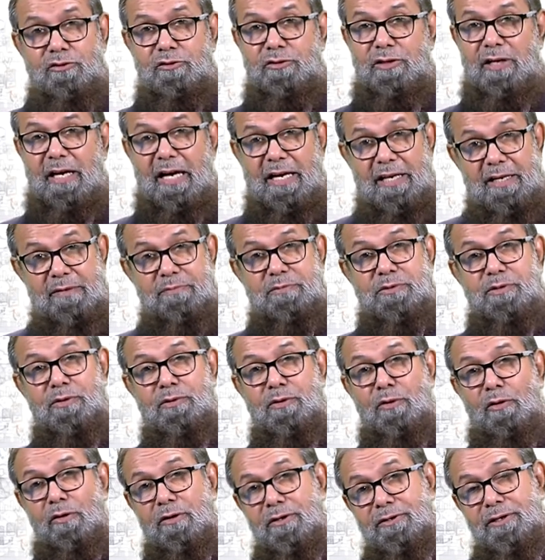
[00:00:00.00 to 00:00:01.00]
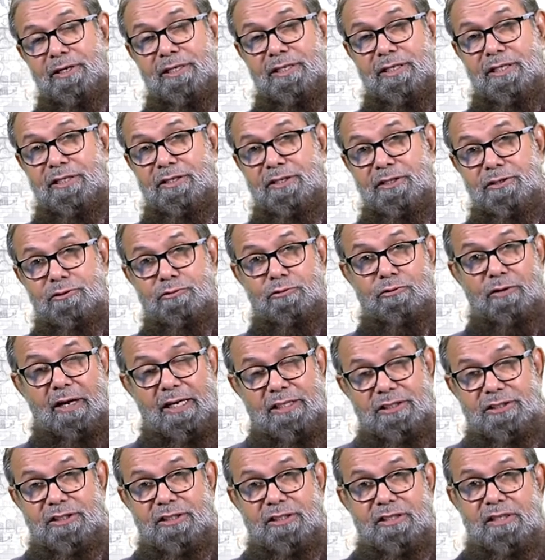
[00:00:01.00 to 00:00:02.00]
the Arabs are already into
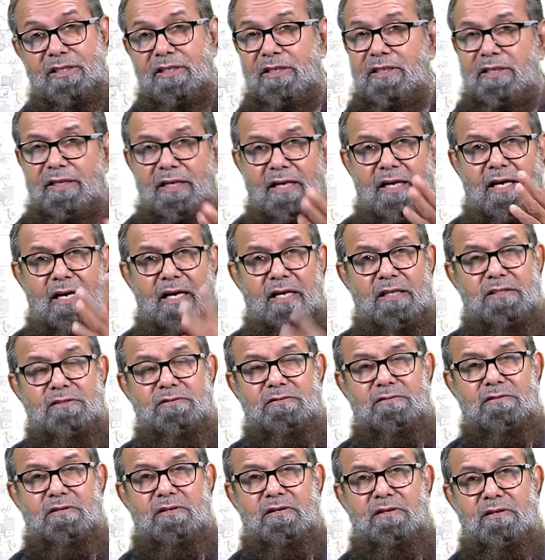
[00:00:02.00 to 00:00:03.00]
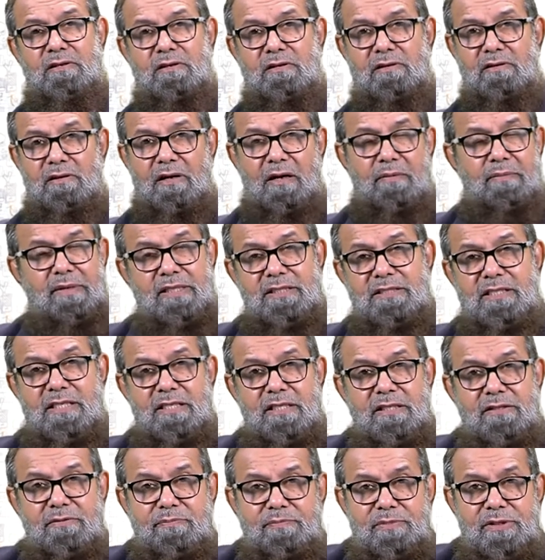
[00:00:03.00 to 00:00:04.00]
writing and
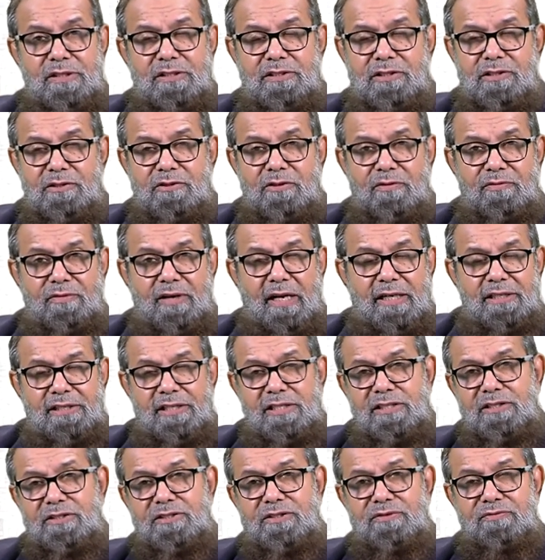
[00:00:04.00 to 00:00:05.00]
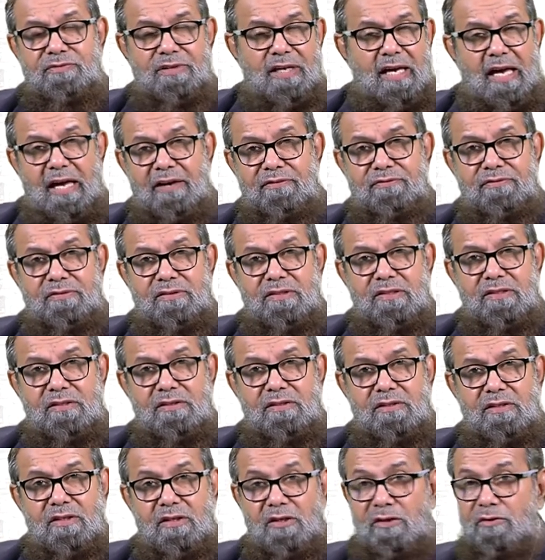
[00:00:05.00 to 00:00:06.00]
amazing pieces of writings we have.
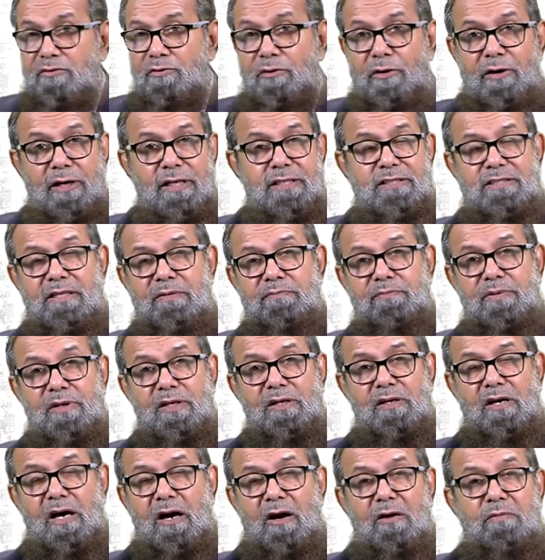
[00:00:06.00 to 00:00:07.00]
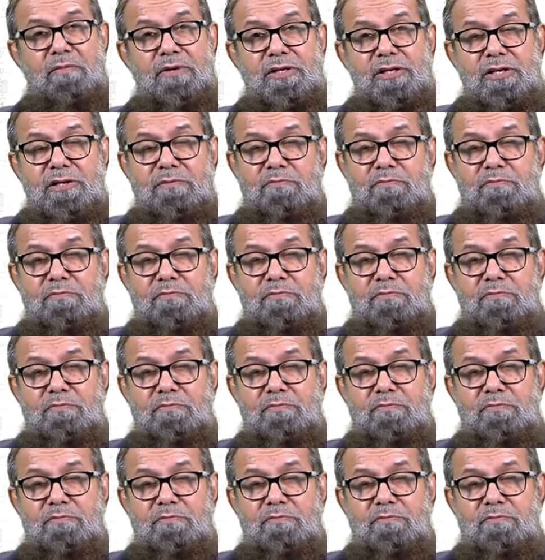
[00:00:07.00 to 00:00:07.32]
For example, how many